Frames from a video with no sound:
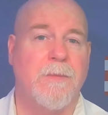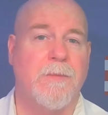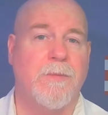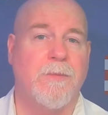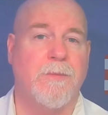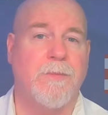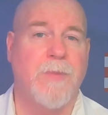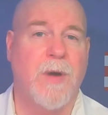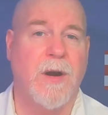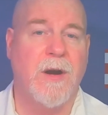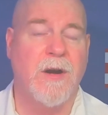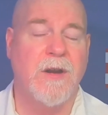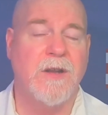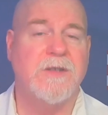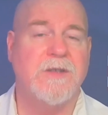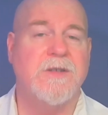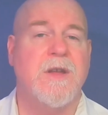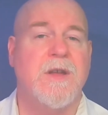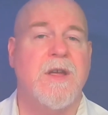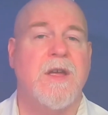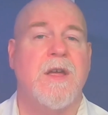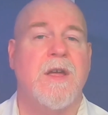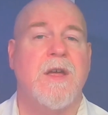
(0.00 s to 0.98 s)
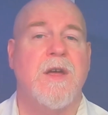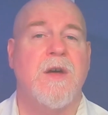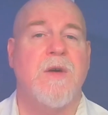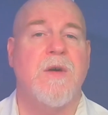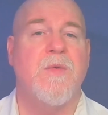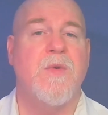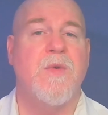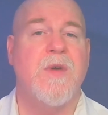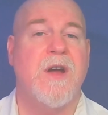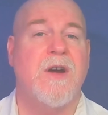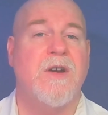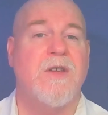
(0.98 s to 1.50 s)
parties.
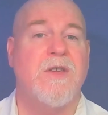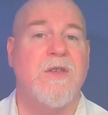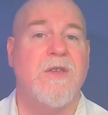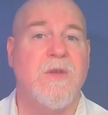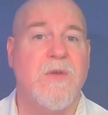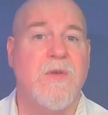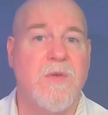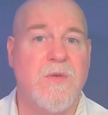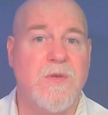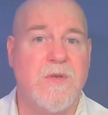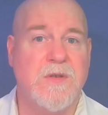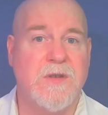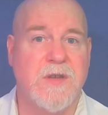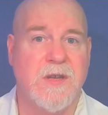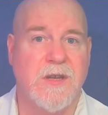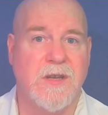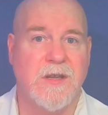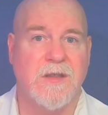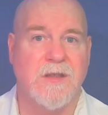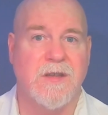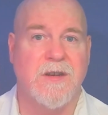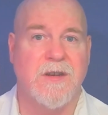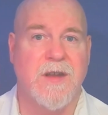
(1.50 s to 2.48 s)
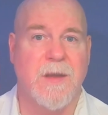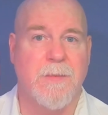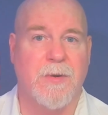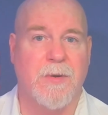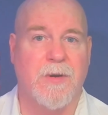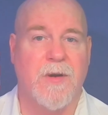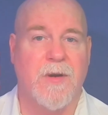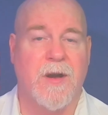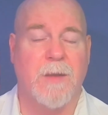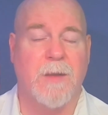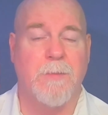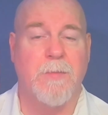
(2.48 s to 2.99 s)
We are using the
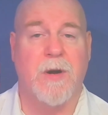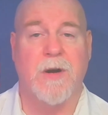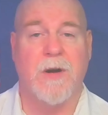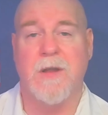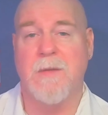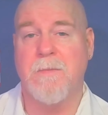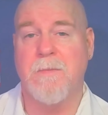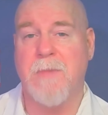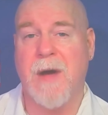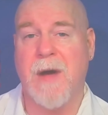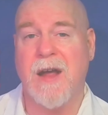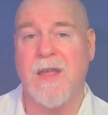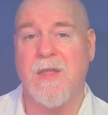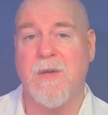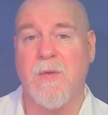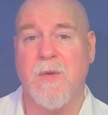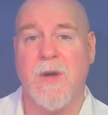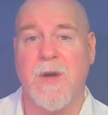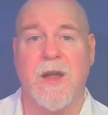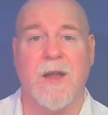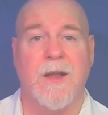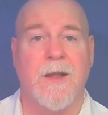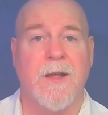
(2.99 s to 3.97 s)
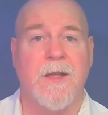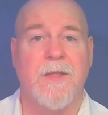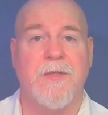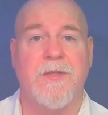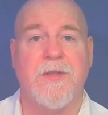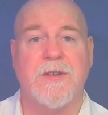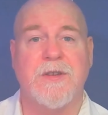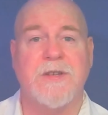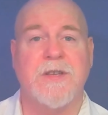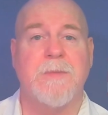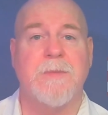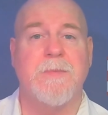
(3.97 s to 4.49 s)
Democratic Party. And by the way,
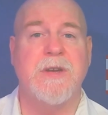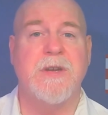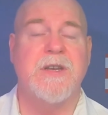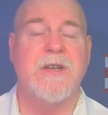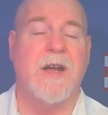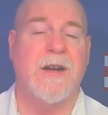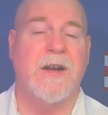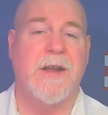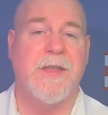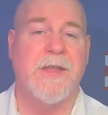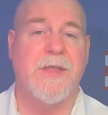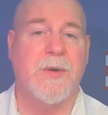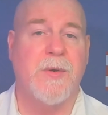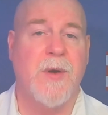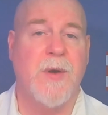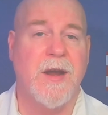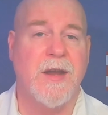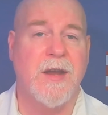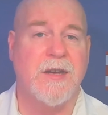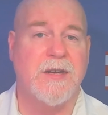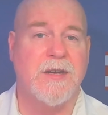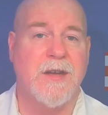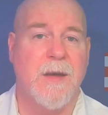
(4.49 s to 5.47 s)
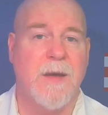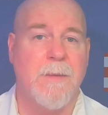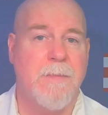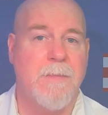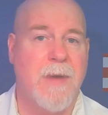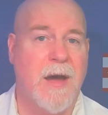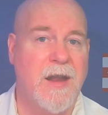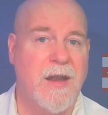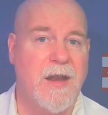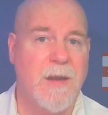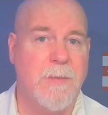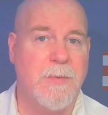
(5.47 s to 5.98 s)
this could be done on the right
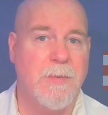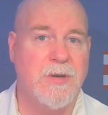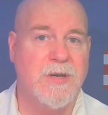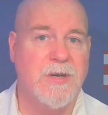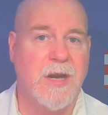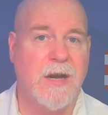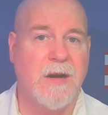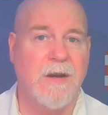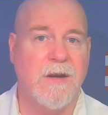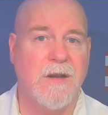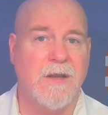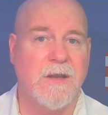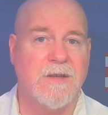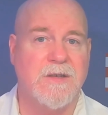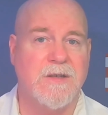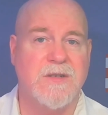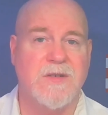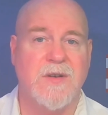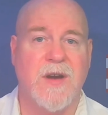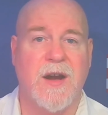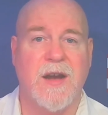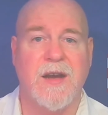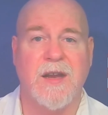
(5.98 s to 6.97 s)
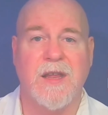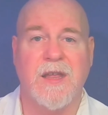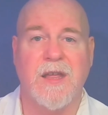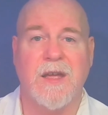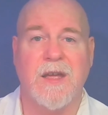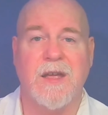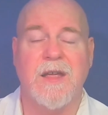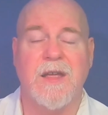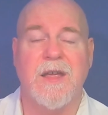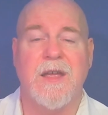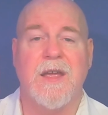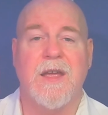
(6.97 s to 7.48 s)
by libertarians trying to
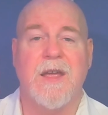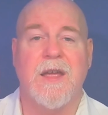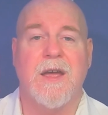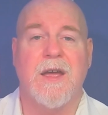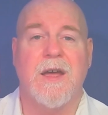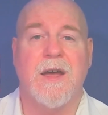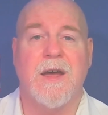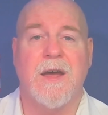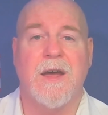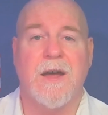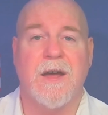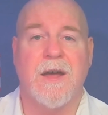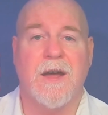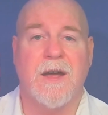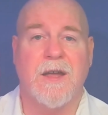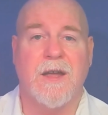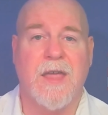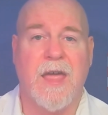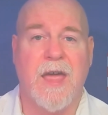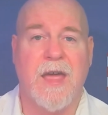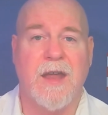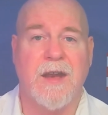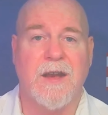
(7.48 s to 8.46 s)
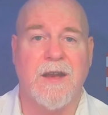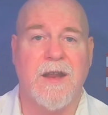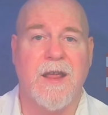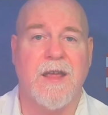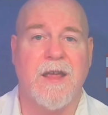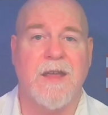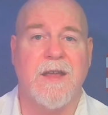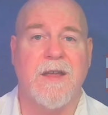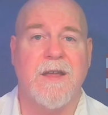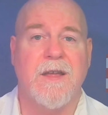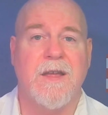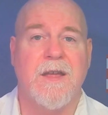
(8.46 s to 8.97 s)
get a
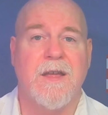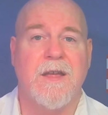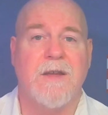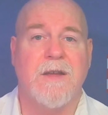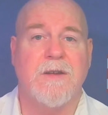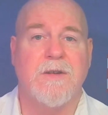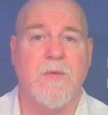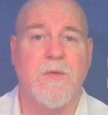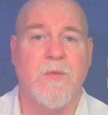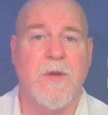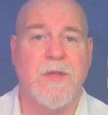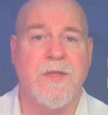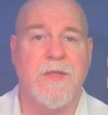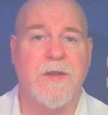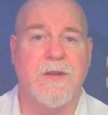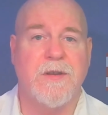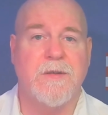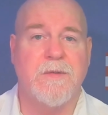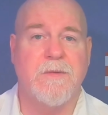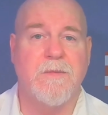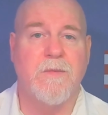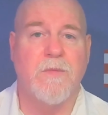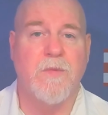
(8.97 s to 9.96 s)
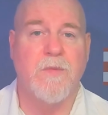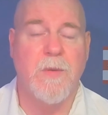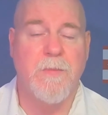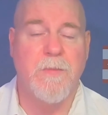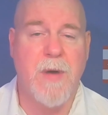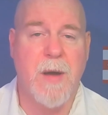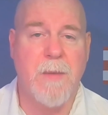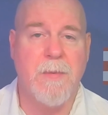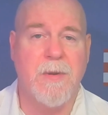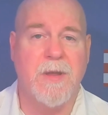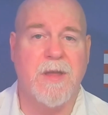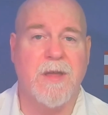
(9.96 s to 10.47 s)
candidate to win the
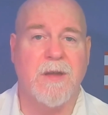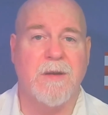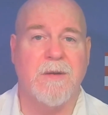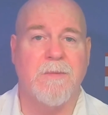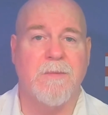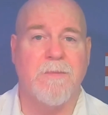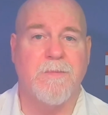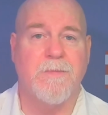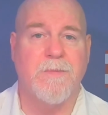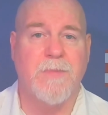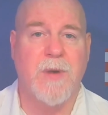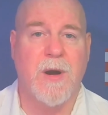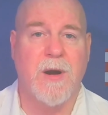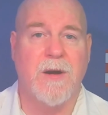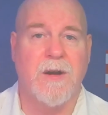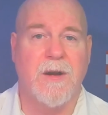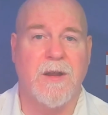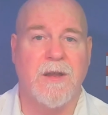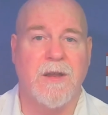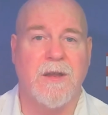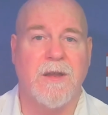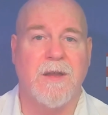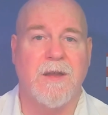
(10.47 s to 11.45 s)
Republican Party